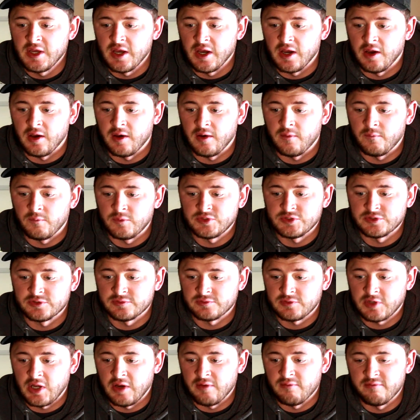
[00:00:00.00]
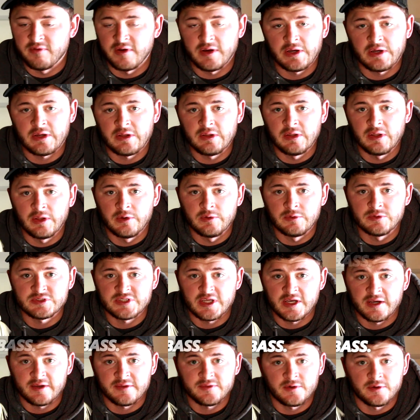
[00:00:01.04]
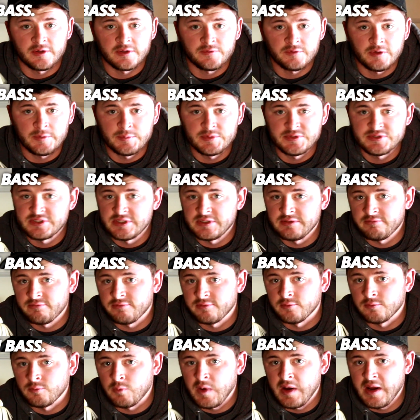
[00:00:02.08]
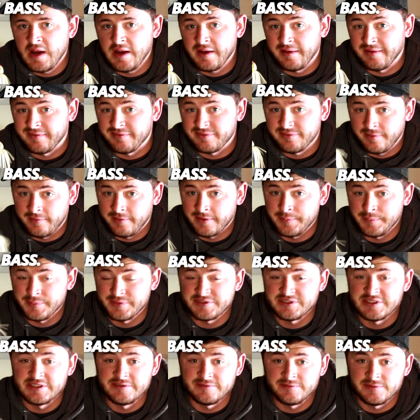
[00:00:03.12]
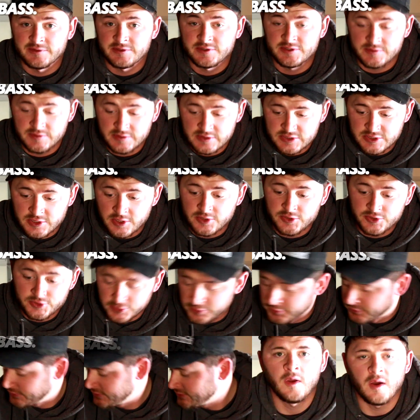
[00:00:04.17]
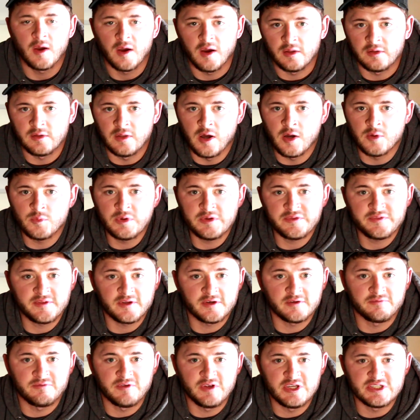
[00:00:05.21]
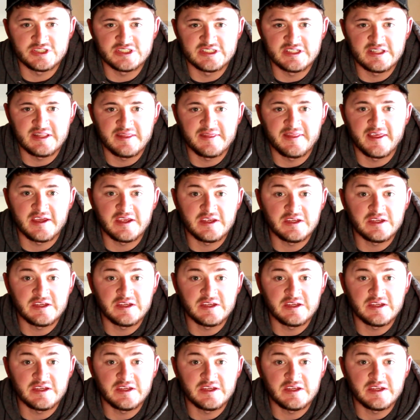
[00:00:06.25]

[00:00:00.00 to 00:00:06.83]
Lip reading: which come very close at a 33% for white and 30% for chartreuse. Along with their vision, they